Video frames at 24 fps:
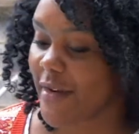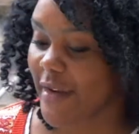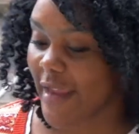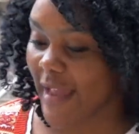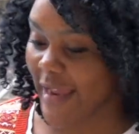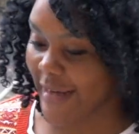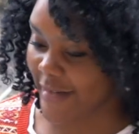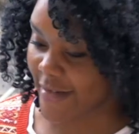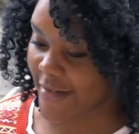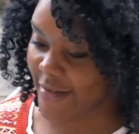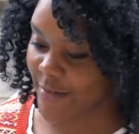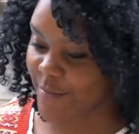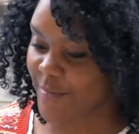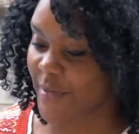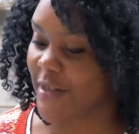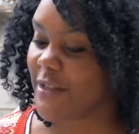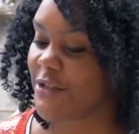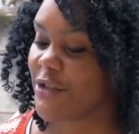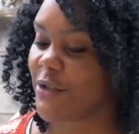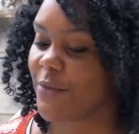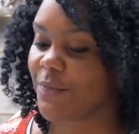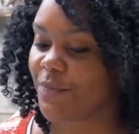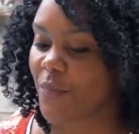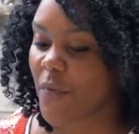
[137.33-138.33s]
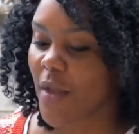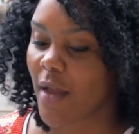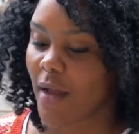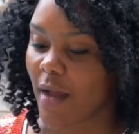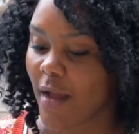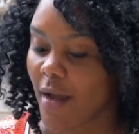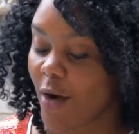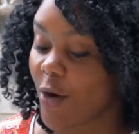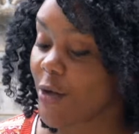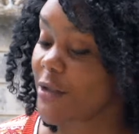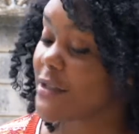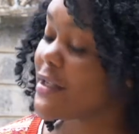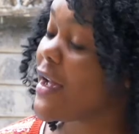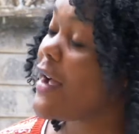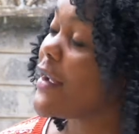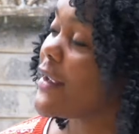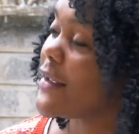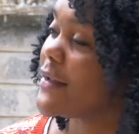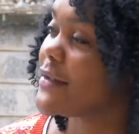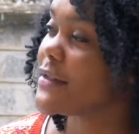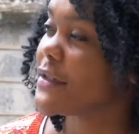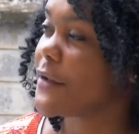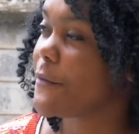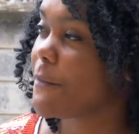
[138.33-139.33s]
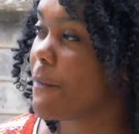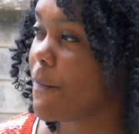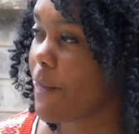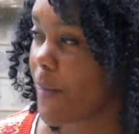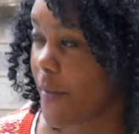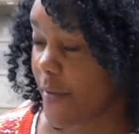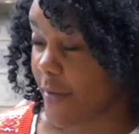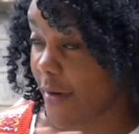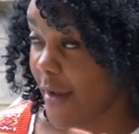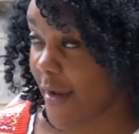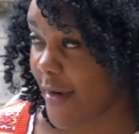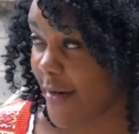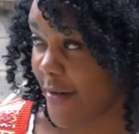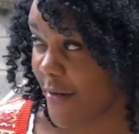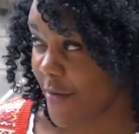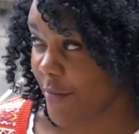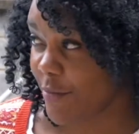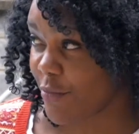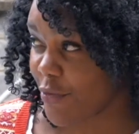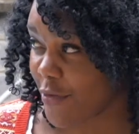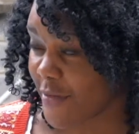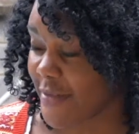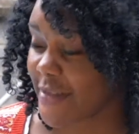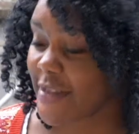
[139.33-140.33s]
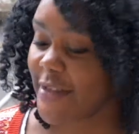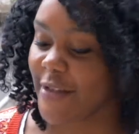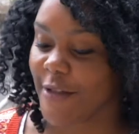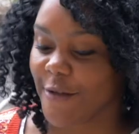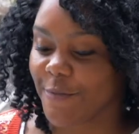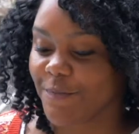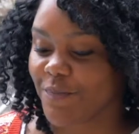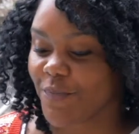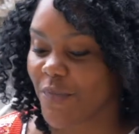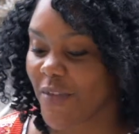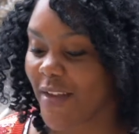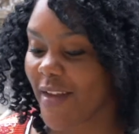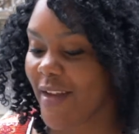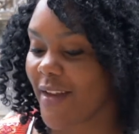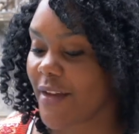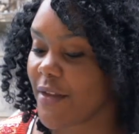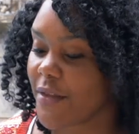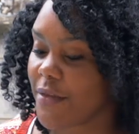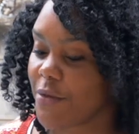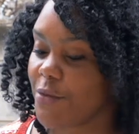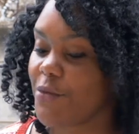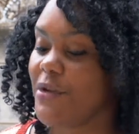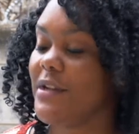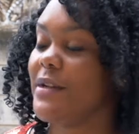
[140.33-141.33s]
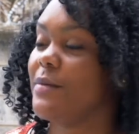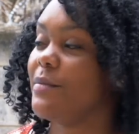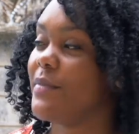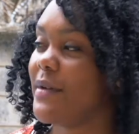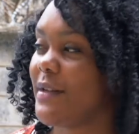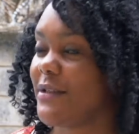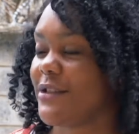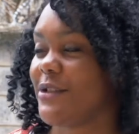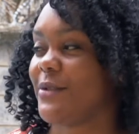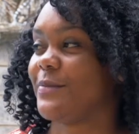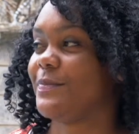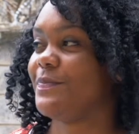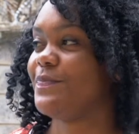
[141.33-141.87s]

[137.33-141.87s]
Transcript: 9, Belgium. On target, 9, Brazil. 3, Belgium.